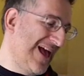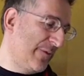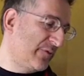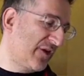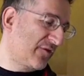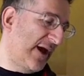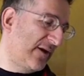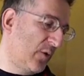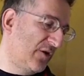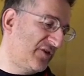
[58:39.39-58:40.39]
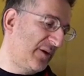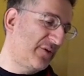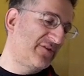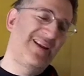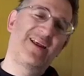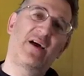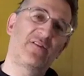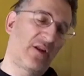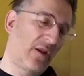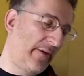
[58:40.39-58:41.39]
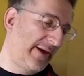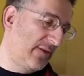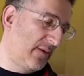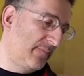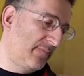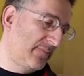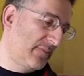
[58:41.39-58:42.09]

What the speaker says: It was the groundwork she put in underlying them,